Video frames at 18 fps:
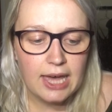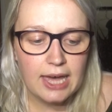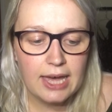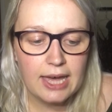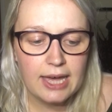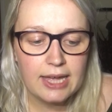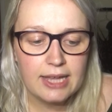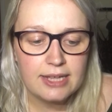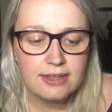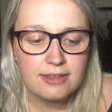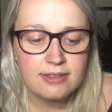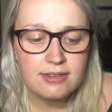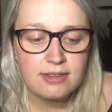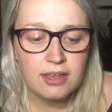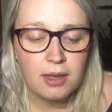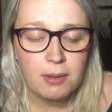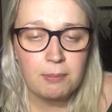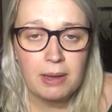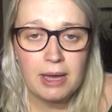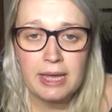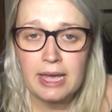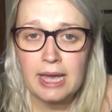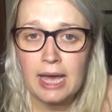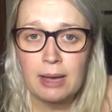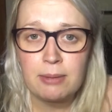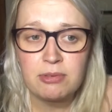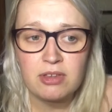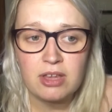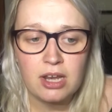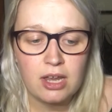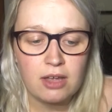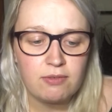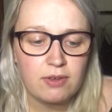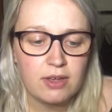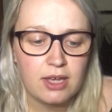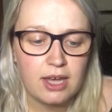and I absolutely
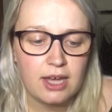love it.